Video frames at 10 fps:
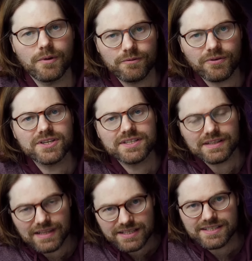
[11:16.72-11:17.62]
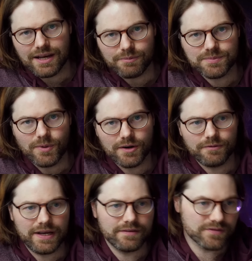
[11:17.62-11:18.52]
First, let's set up Smart,
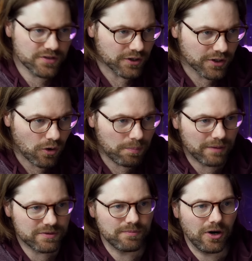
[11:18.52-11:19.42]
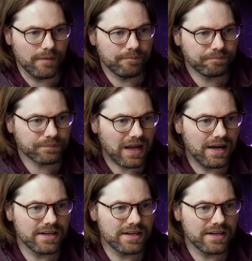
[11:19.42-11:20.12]
right? So you're going to open up Smart, and